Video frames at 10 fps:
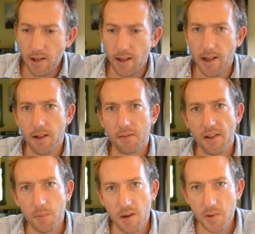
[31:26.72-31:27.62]
So
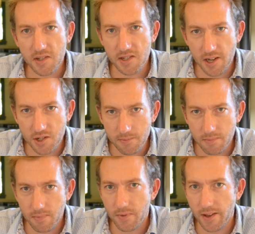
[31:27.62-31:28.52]
that's my presentation.
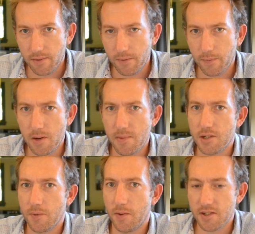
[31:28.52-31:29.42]
Thanks very
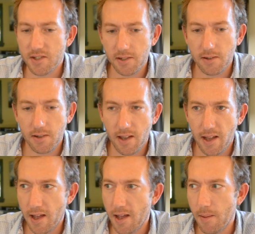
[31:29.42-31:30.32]
much for listening.
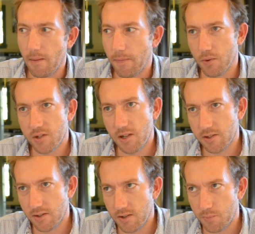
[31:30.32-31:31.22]
Unfortunately,
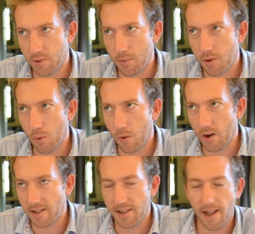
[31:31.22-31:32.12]
because this is
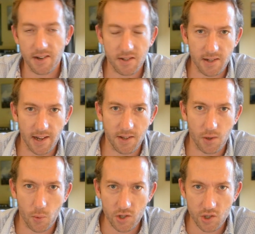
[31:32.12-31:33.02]
pre-recorded, I can't take
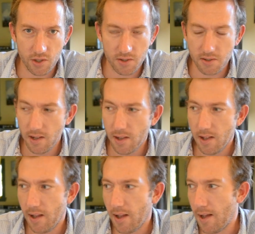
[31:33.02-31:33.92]
your questions.
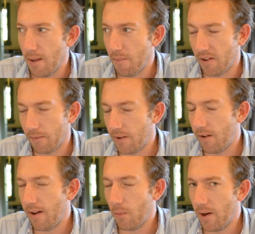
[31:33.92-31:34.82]
If I can
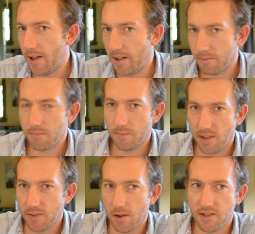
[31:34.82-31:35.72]
figure out a way to
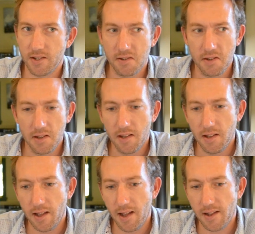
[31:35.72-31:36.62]
get those in
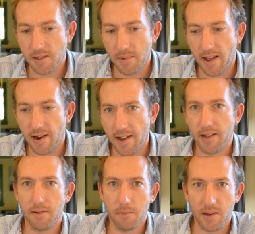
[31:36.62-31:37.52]
somehow
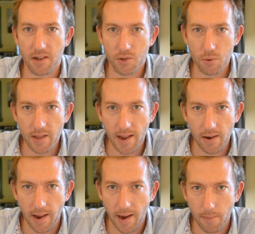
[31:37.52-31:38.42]
later, we can do
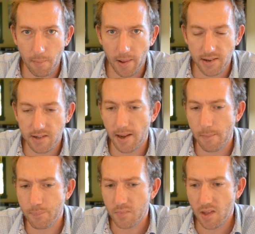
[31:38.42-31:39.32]
that. But
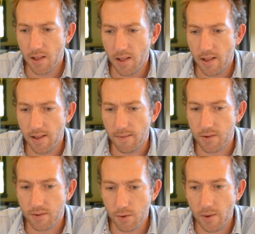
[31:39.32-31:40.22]
if
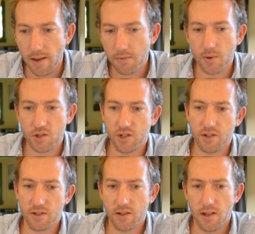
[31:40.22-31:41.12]
you do have
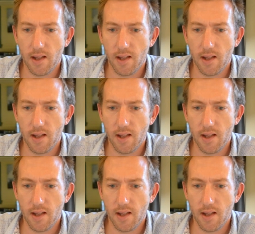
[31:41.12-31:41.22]
questions,